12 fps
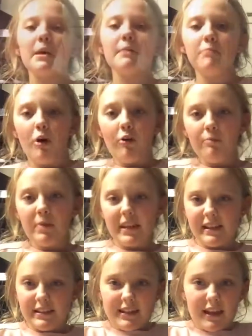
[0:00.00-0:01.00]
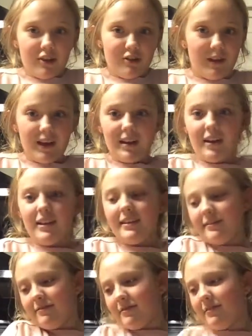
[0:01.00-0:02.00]
my both pizzas decorated.
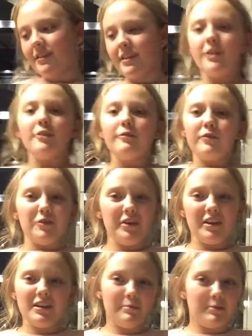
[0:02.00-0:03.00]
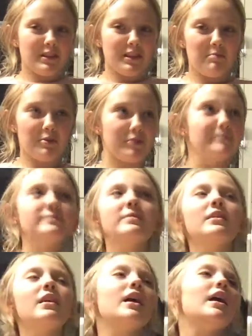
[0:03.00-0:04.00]
for a yummy supper.
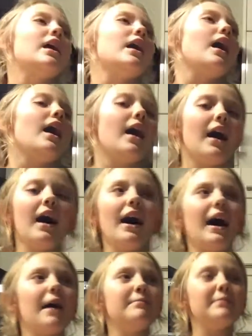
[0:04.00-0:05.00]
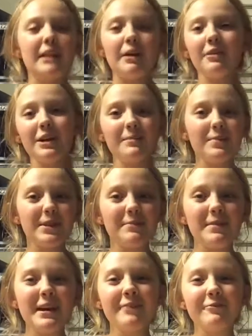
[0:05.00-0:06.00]
Now we're gonna put
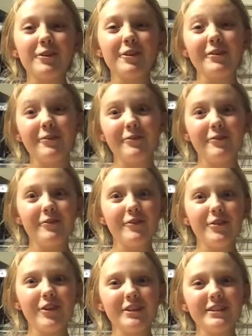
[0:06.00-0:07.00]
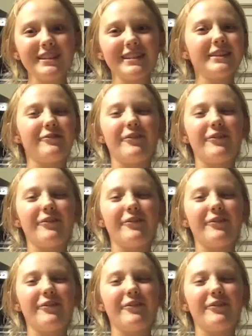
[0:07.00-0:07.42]
them in for 13 to